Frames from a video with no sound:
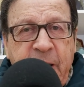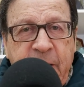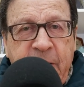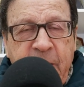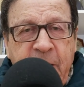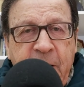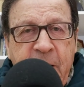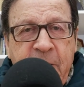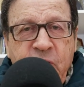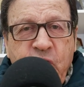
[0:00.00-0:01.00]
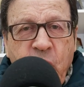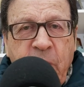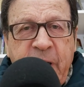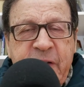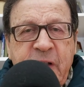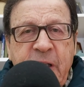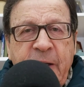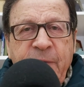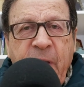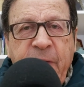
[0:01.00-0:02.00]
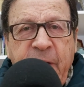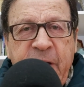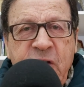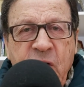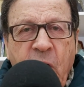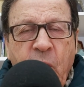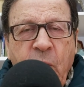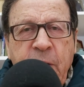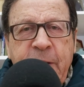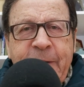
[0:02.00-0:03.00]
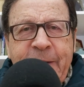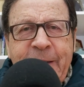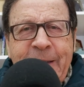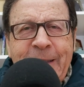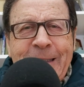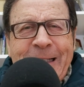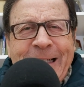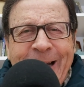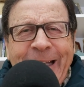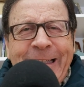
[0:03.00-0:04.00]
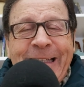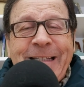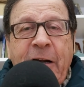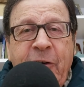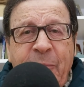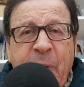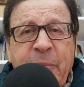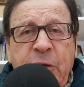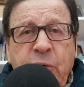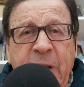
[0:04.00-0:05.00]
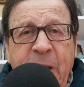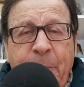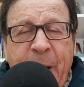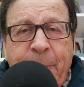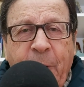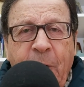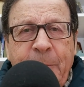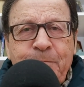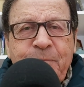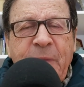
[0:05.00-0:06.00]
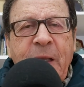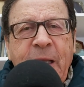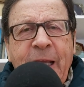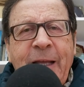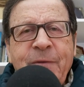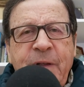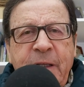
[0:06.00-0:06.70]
It ensures that there is no great disagreement between the people and